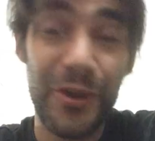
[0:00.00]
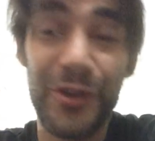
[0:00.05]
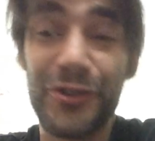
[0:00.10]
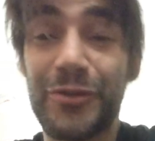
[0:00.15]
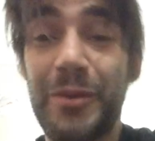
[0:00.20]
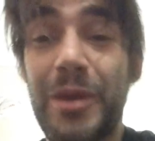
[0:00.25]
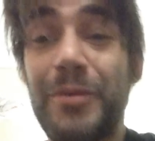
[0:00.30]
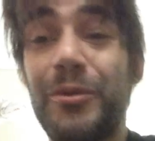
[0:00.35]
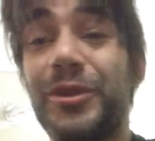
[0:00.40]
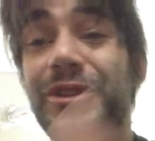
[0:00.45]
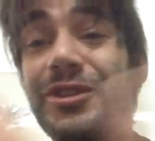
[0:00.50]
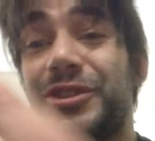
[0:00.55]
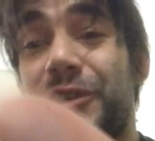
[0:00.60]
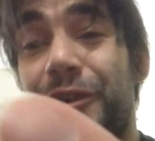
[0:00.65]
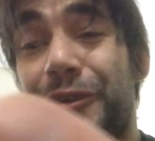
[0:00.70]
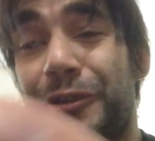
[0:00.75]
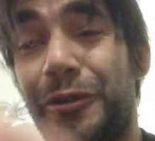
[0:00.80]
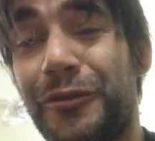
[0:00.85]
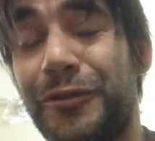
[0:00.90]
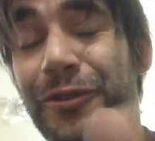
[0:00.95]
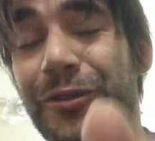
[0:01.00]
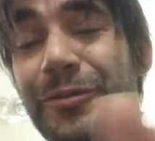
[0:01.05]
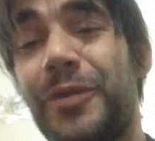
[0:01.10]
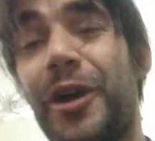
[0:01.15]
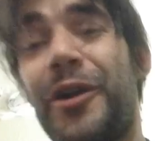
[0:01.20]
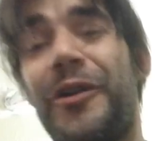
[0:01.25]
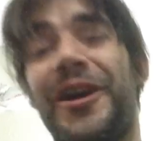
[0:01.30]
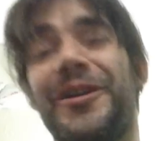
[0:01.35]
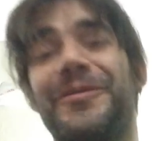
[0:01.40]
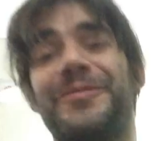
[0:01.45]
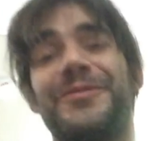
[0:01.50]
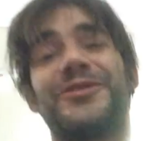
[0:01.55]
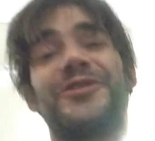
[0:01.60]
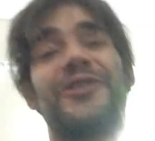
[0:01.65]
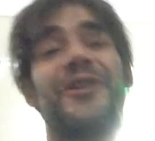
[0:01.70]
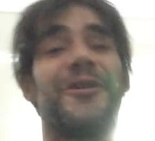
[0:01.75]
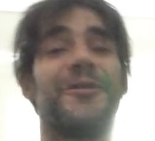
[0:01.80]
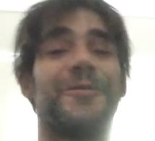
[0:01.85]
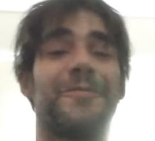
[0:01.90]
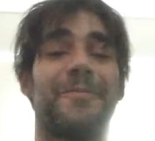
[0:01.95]
So maybe we'll start over. Alright,
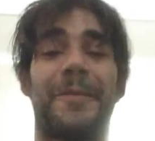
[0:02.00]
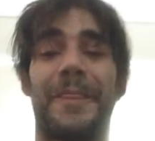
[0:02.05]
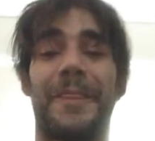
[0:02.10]
so